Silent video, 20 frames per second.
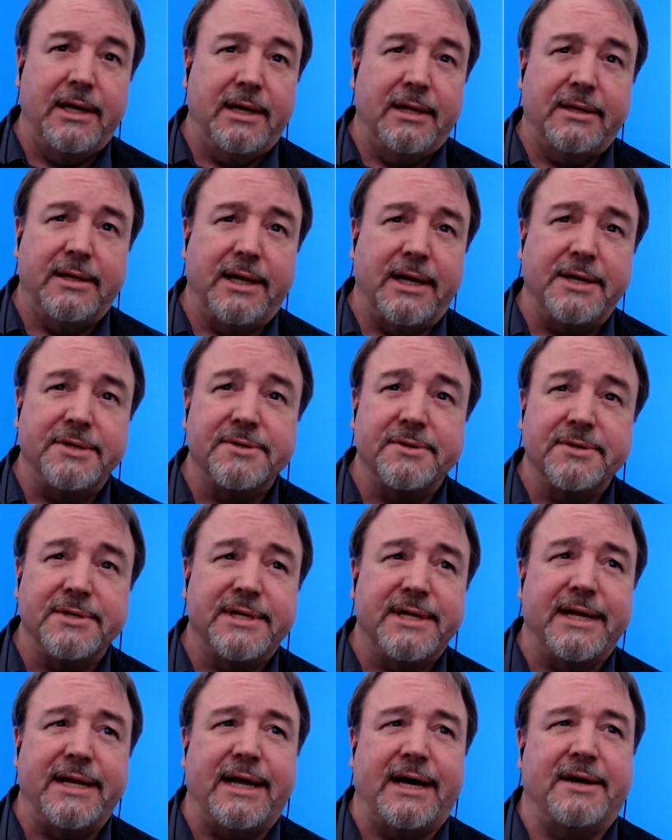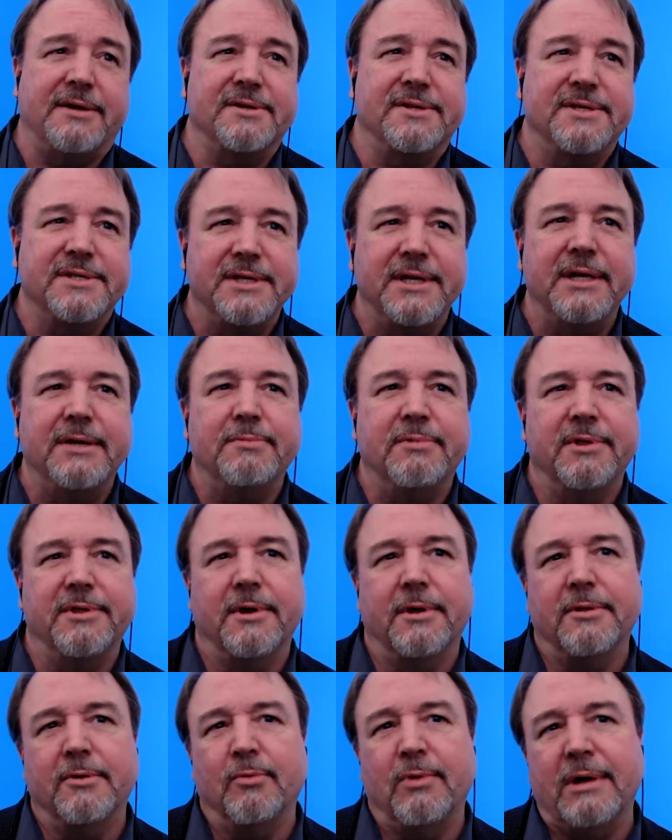the answers get out of sync with
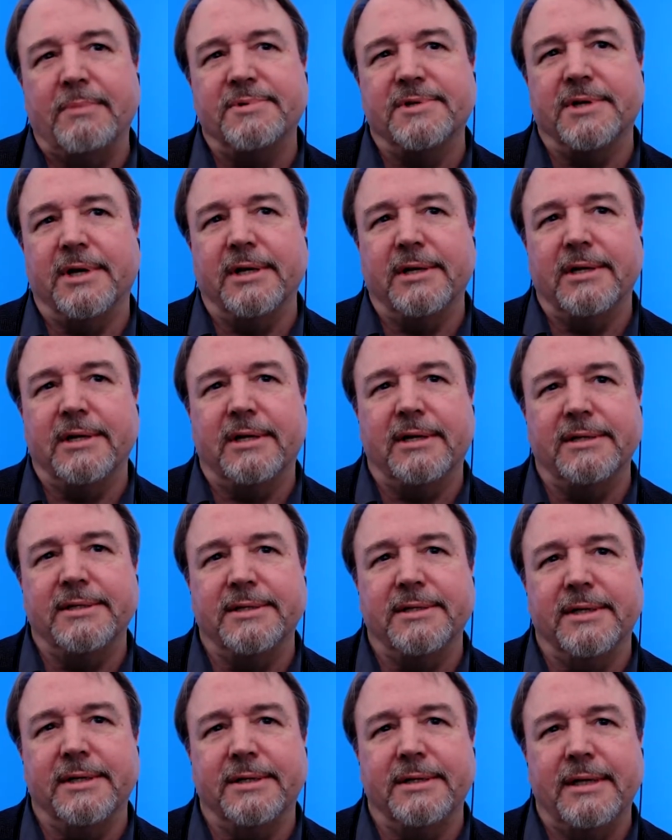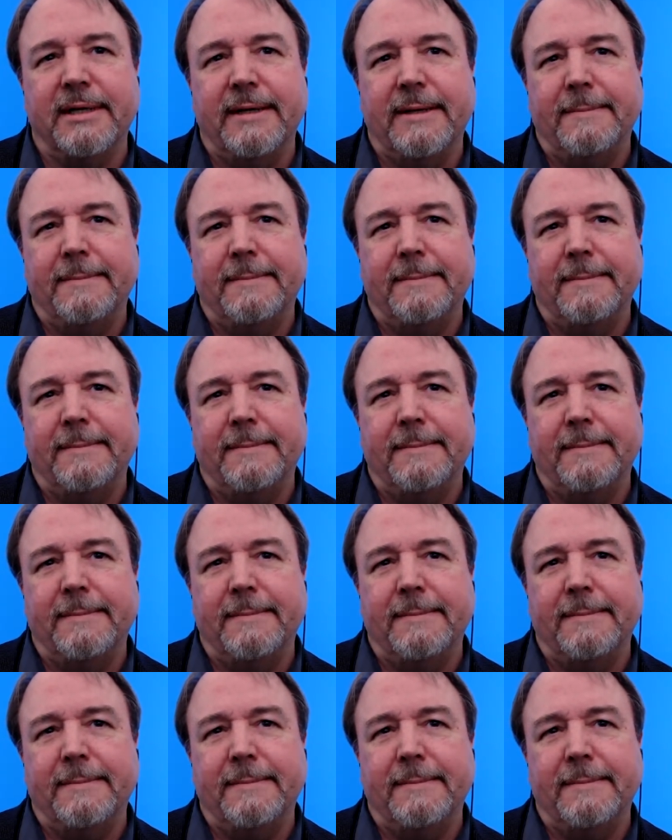other website content,